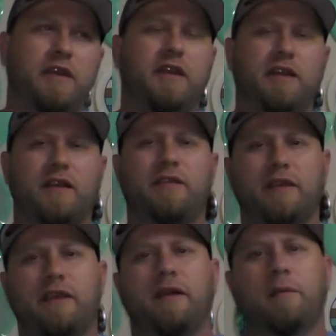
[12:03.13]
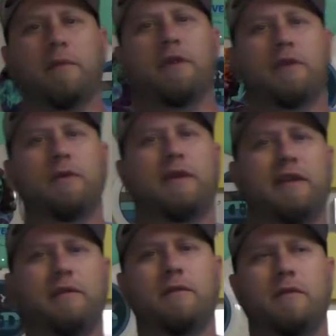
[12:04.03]
And I think I'm going to go
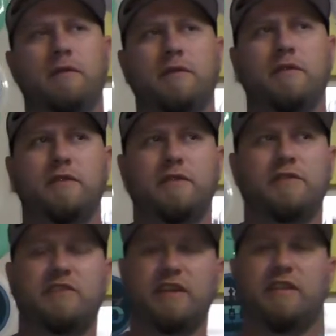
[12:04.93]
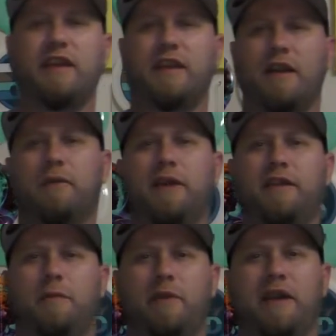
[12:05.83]
ahead and stick that guy right
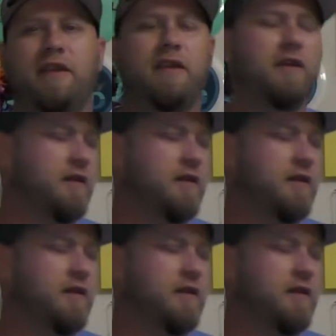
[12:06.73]
in the bag.